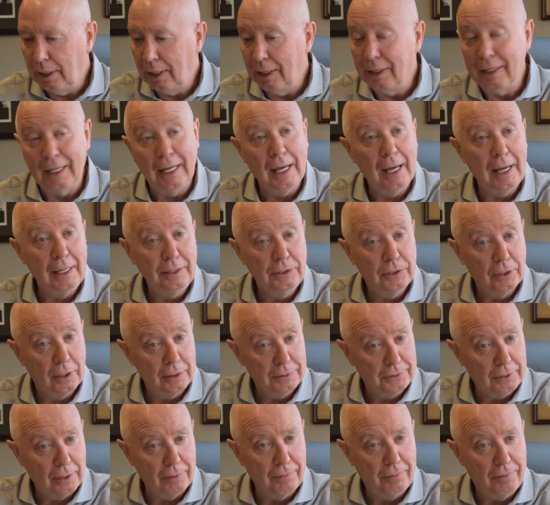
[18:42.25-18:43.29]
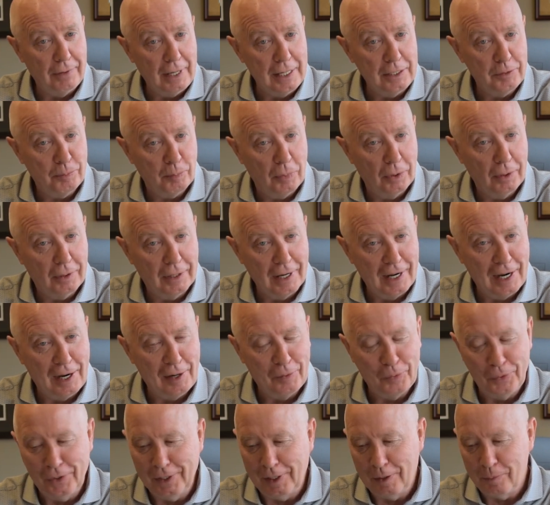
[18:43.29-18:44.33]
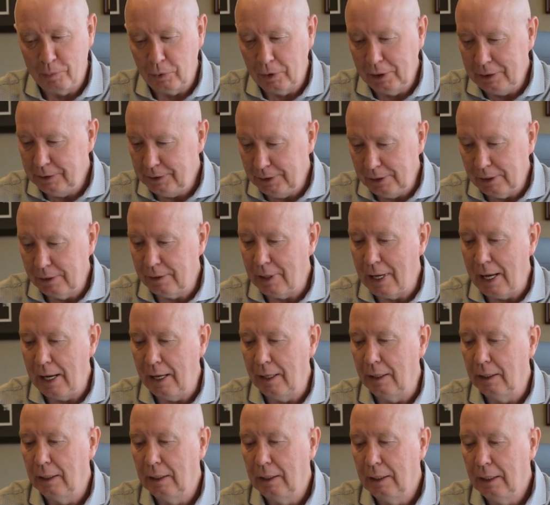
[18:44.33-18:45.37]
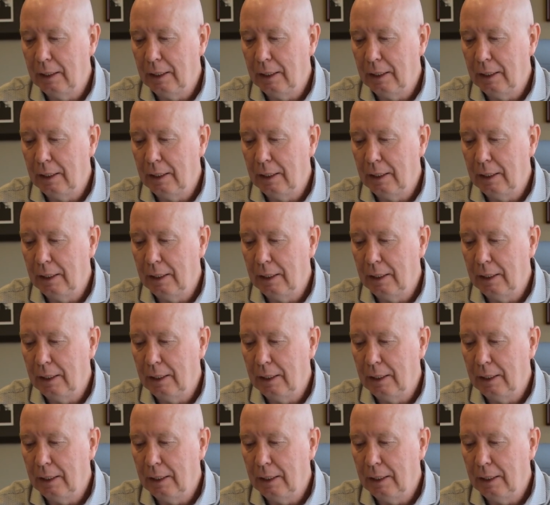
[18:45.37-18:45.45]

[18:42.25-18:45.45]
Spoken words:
engage us on Facebook, and I really appreciate that.